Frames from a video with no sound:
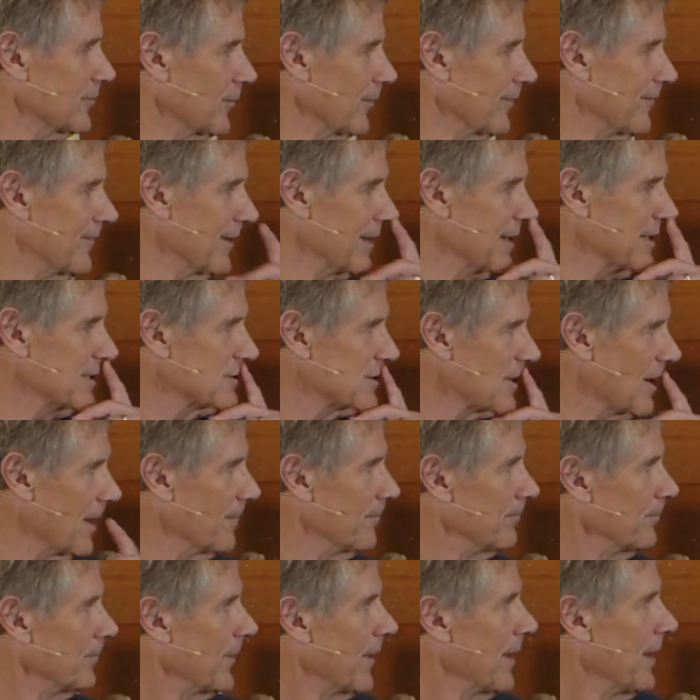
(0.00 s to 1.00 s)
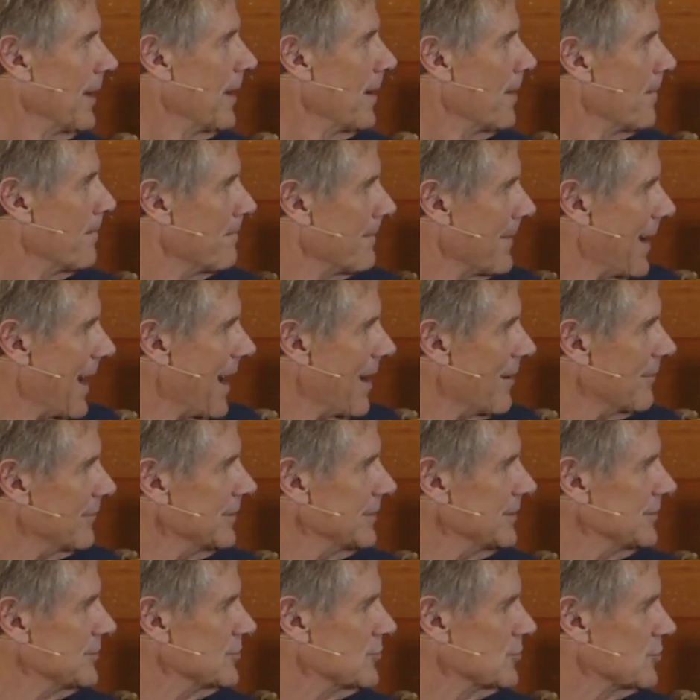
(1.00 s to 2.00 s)
we finish up.
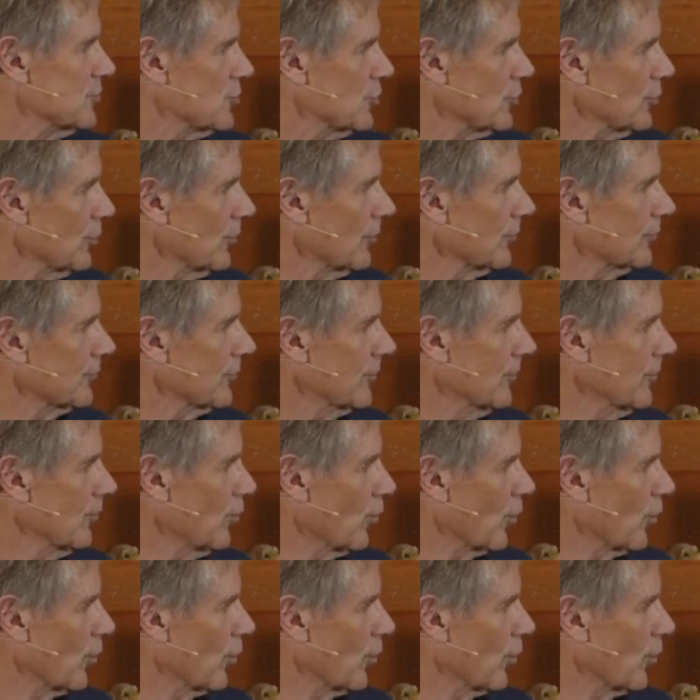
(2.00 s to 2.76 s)
Marriage, children,